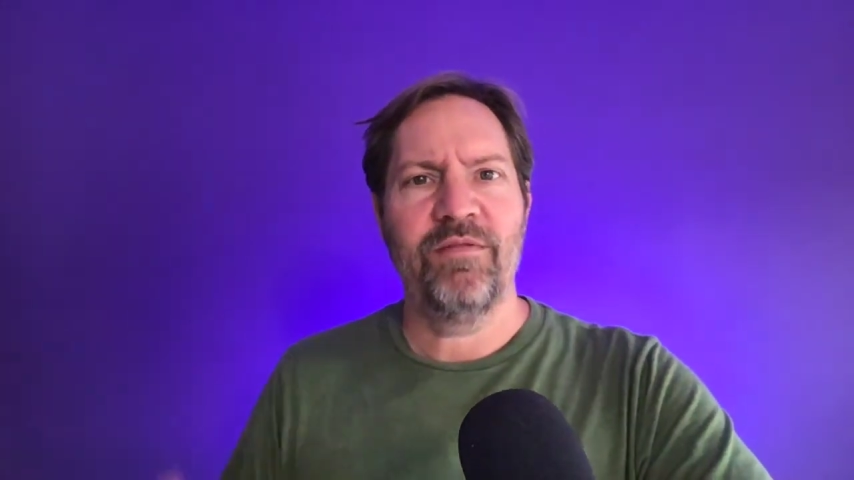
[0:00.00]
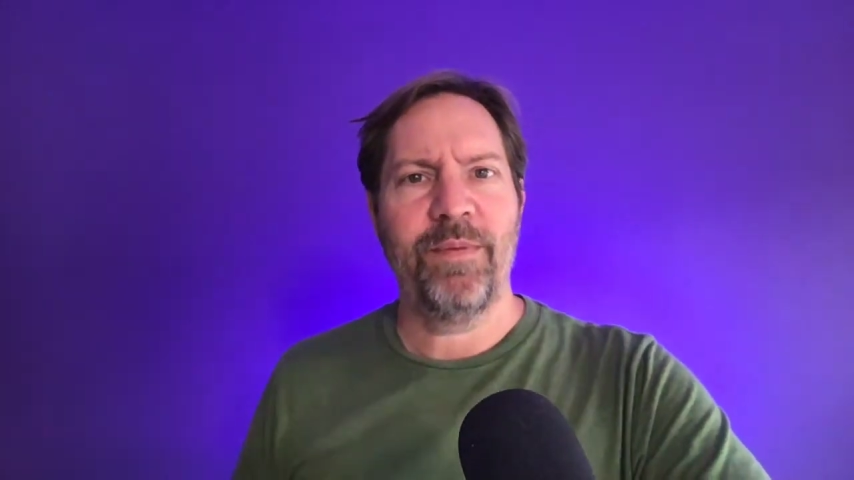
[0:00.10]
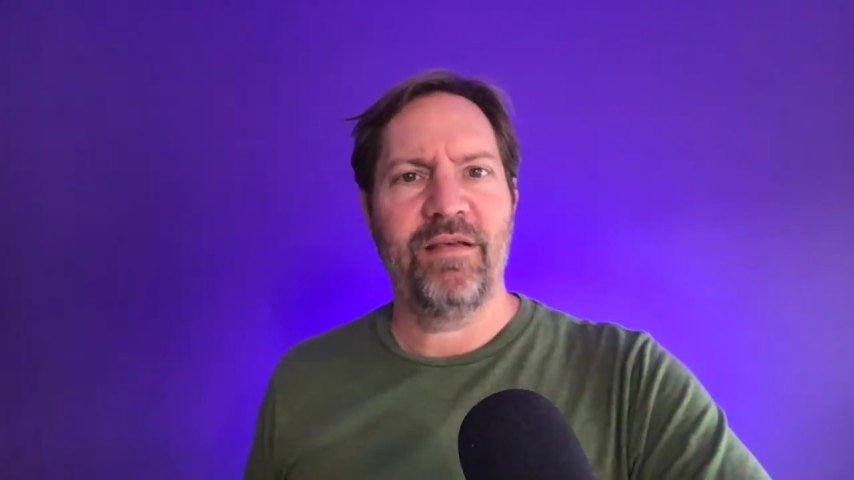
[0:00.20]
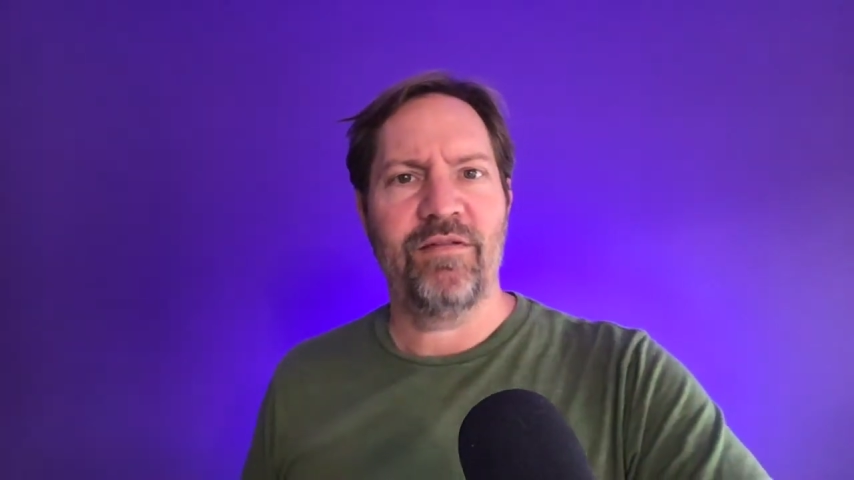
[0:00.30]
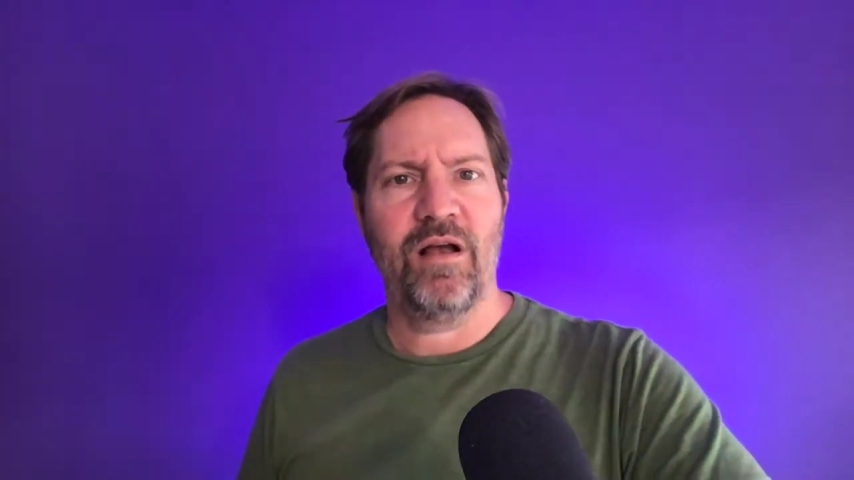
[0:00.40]

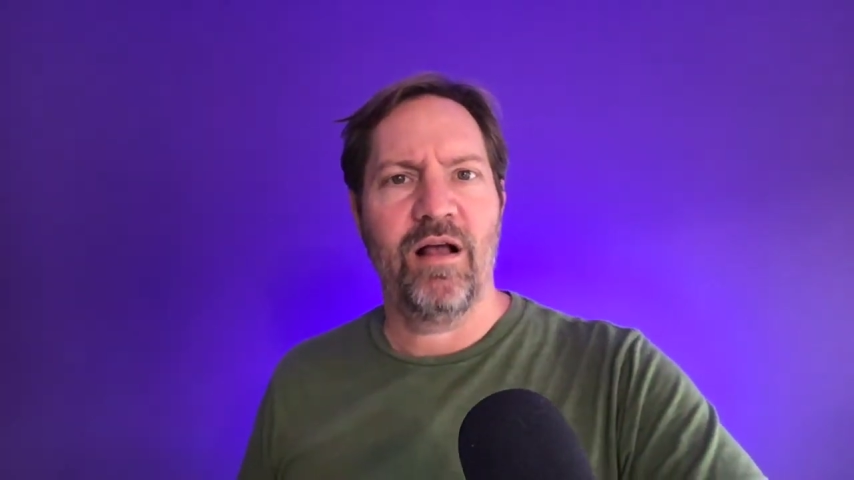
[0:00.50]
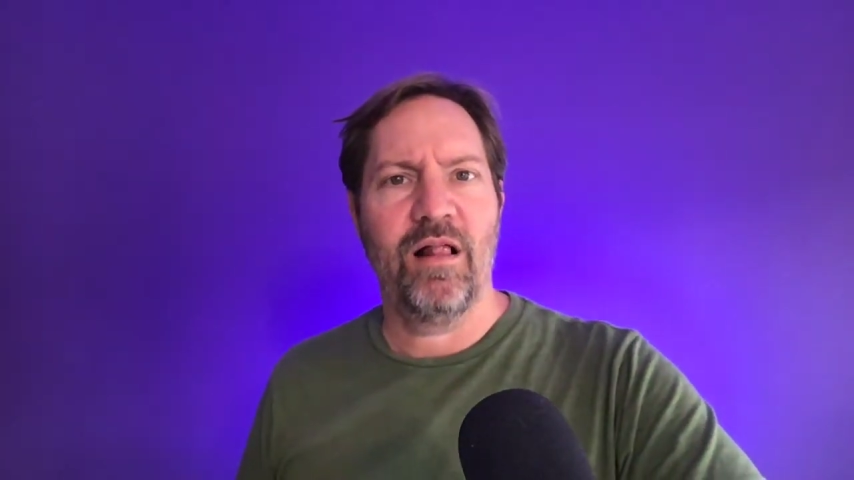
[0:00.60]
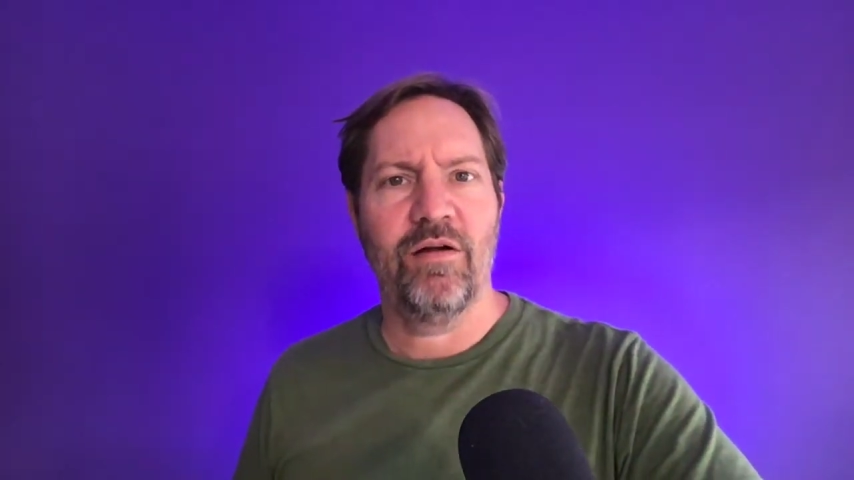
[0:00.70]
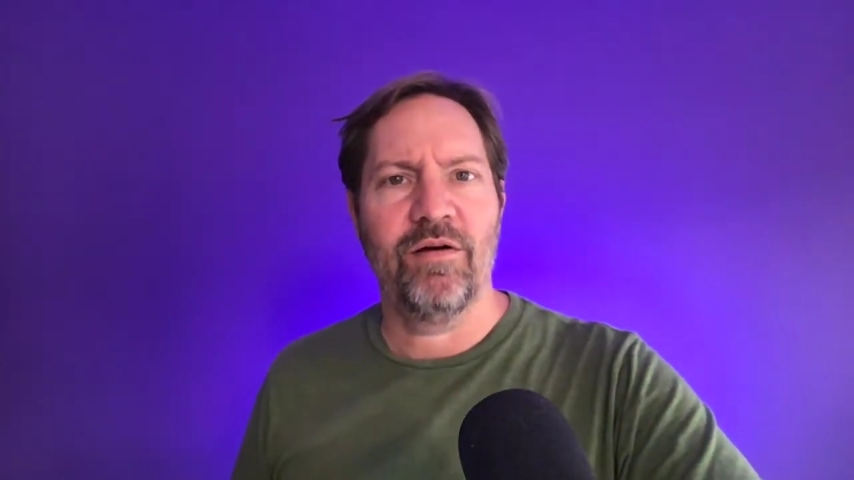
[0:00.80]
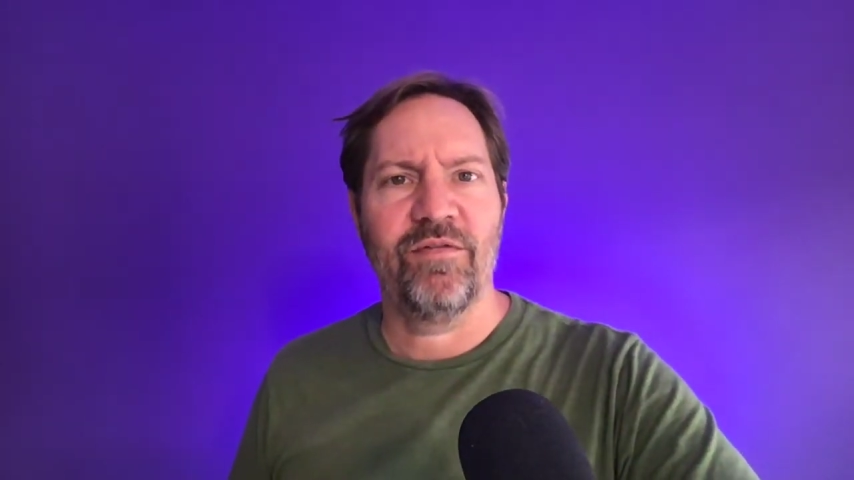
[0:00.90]
based on
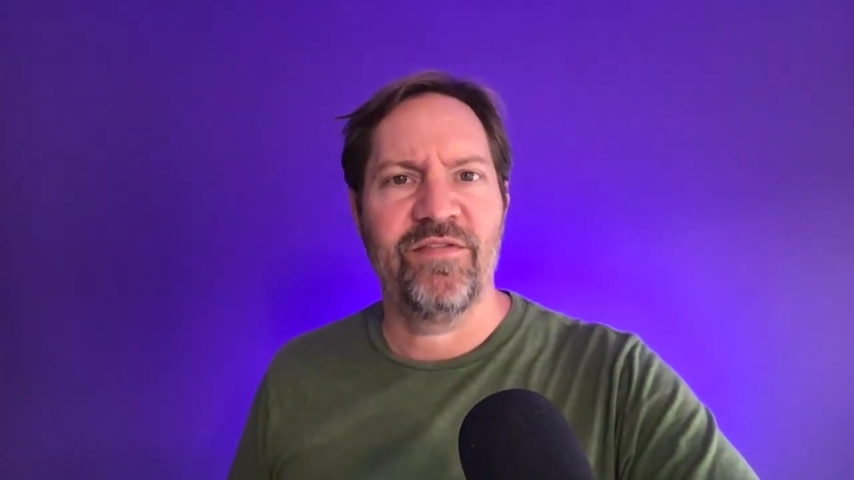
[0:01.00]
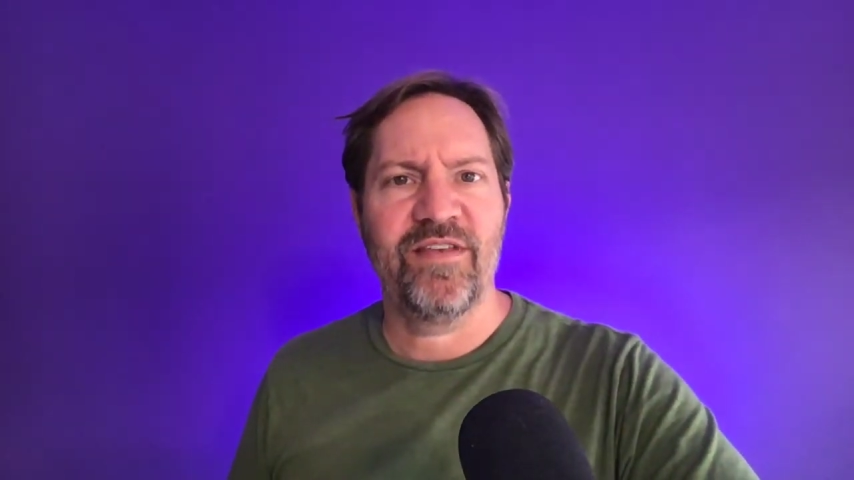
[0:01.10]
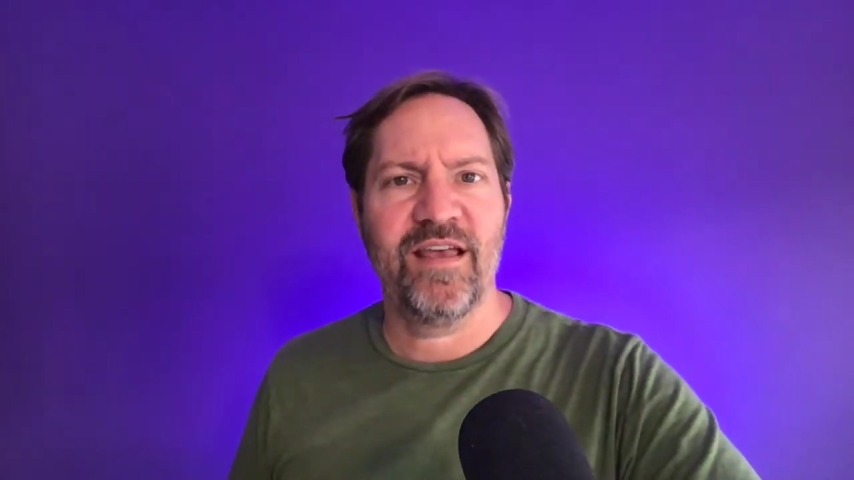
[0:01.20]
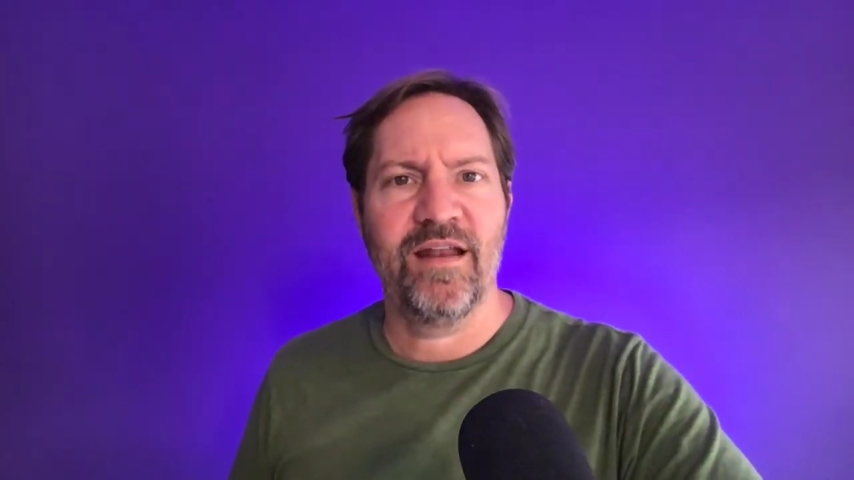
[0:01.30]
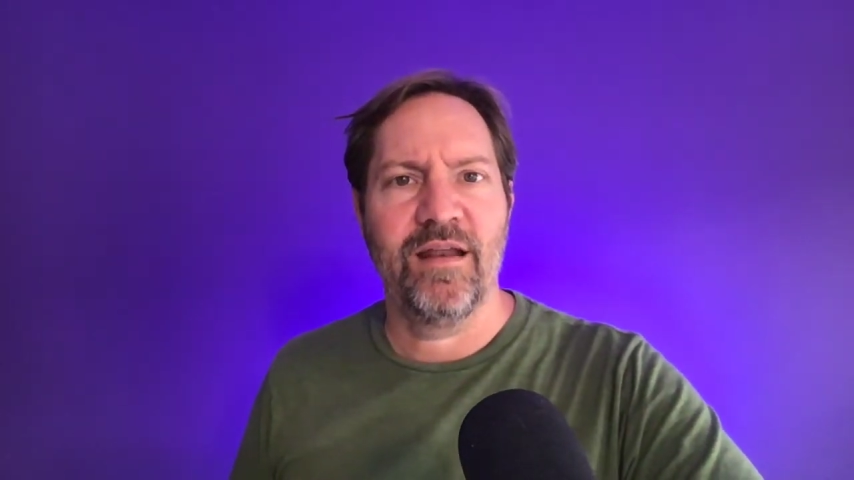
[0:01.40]
color of
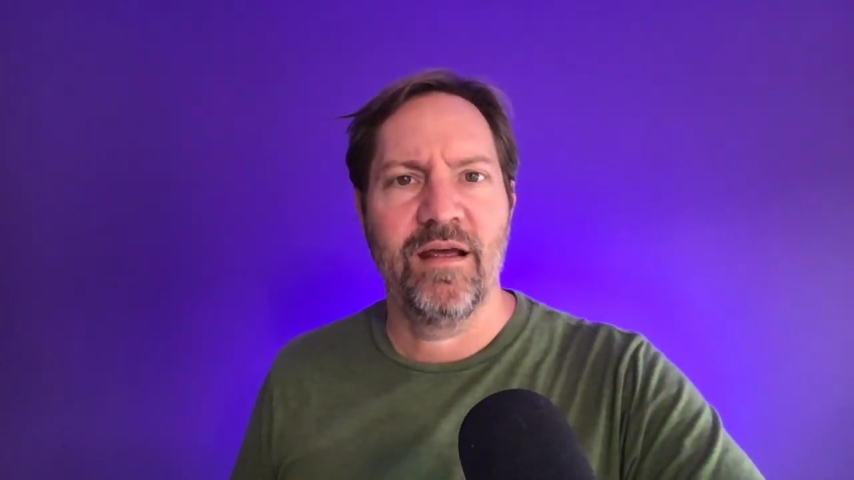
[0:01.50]
skin.